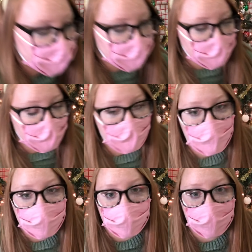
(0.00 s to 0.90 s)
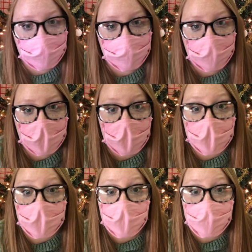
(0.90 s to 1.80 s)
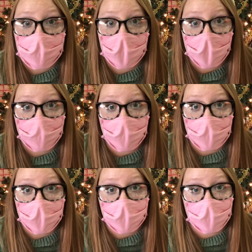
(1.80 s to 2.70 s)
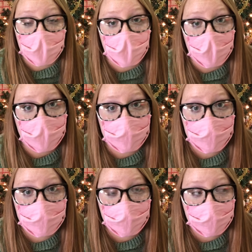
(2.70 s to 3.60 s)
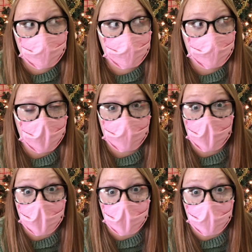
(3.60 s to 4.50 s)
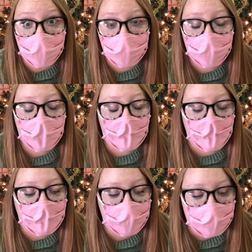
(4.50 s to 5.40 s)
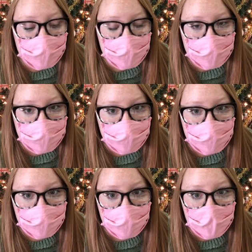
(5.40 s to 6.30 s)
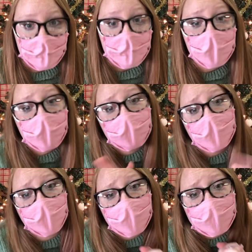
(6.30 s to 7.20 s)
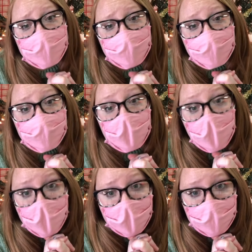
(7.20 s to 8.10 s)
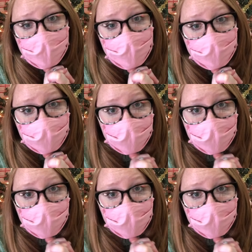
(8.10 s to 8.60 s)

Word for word: Um, and you should have them by, um, by Friday. Yes. And again, we miss you so much.